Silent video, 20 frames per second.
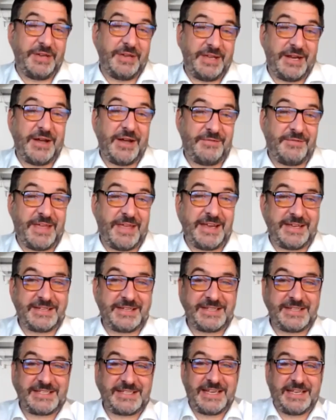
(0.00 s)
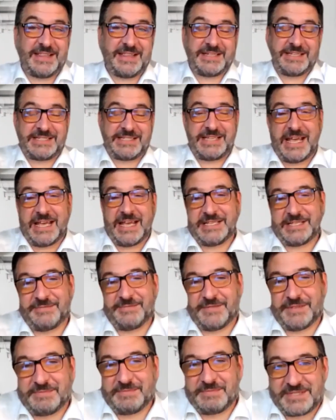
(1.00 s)
you know, if they can see the data
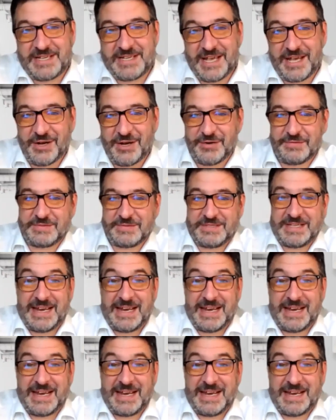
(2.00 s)
for themselves,